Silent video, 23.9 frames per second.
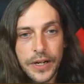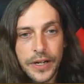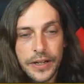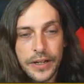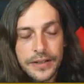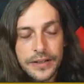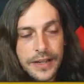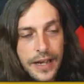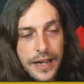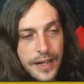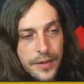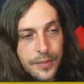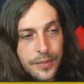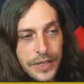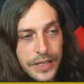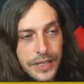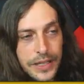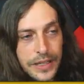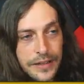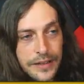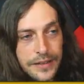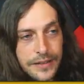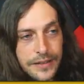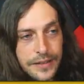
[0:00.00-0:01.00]
tad bit
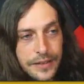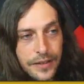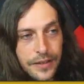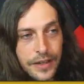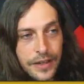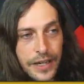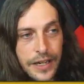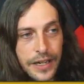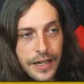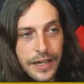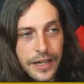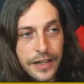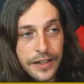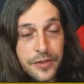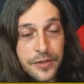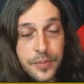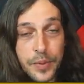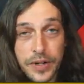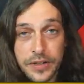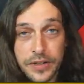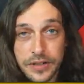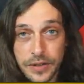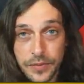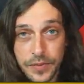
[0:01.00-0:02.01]
easier,
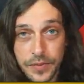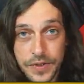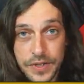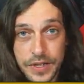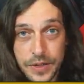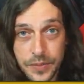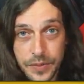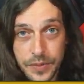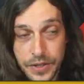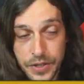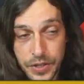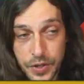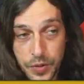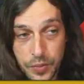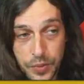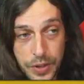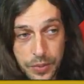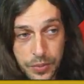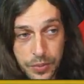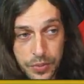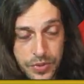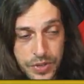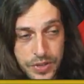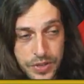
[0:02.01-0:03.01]
especially for some of the new
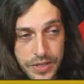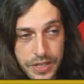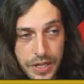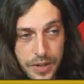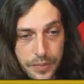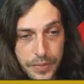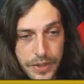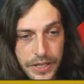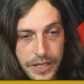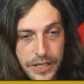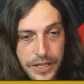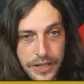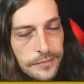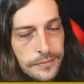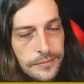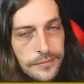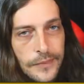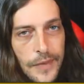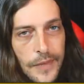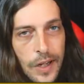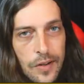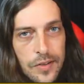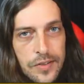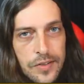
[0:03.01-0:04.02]
people just coming in.
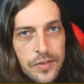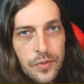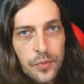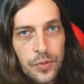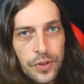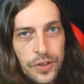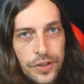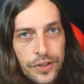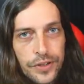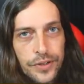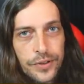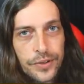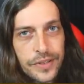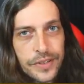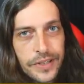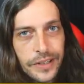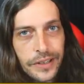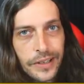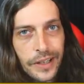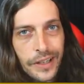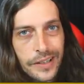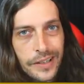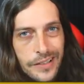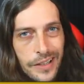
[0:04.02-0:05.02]
I also want to say,
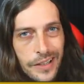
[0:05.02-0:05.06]
guys, that I